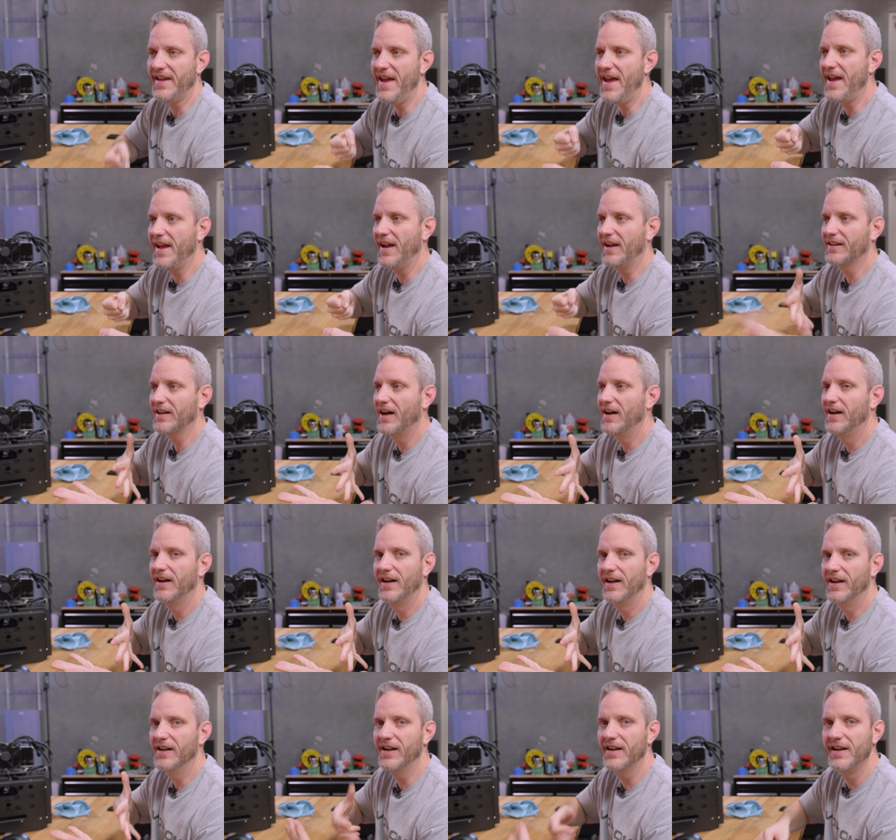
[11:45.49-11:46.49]
hey,
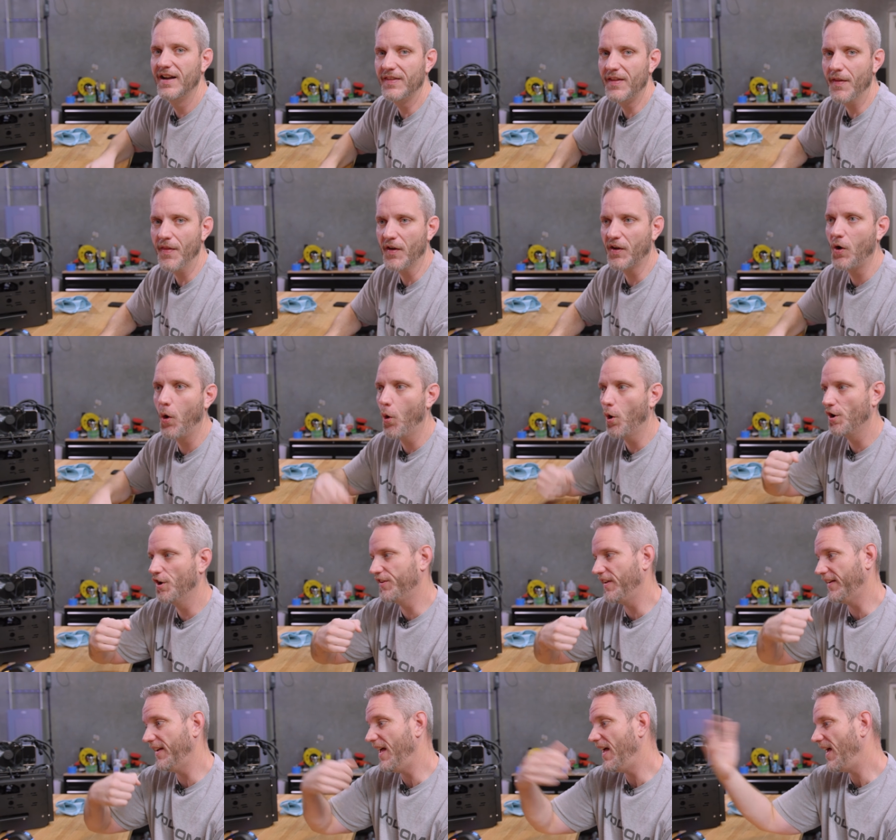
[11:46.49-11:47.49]
and then the core
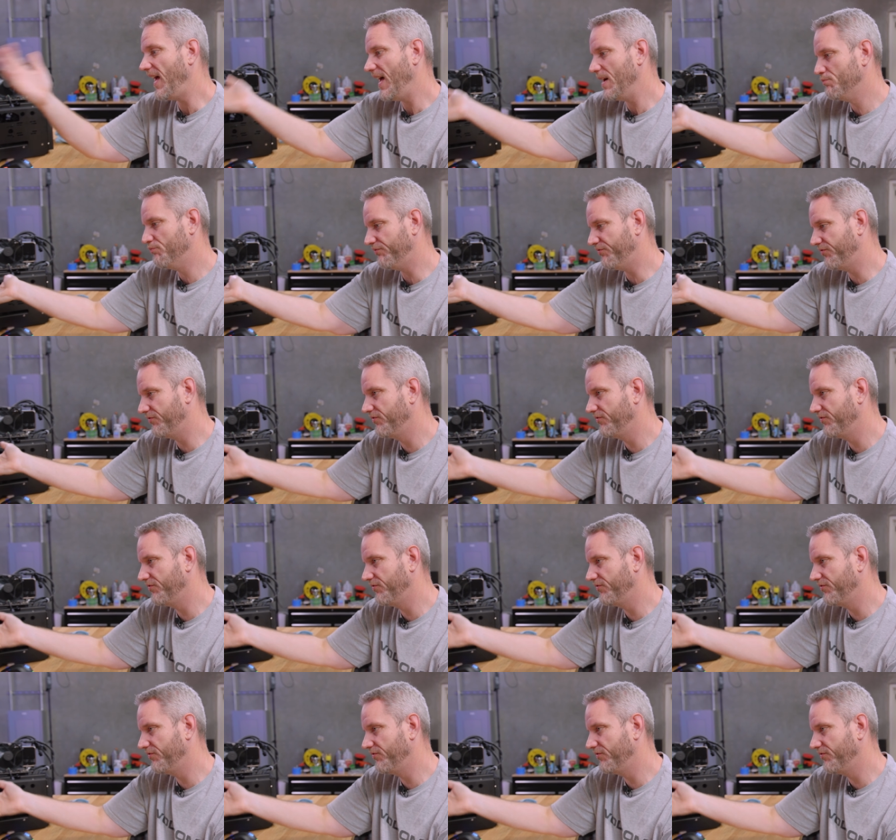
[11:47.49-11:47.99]
is like, ah,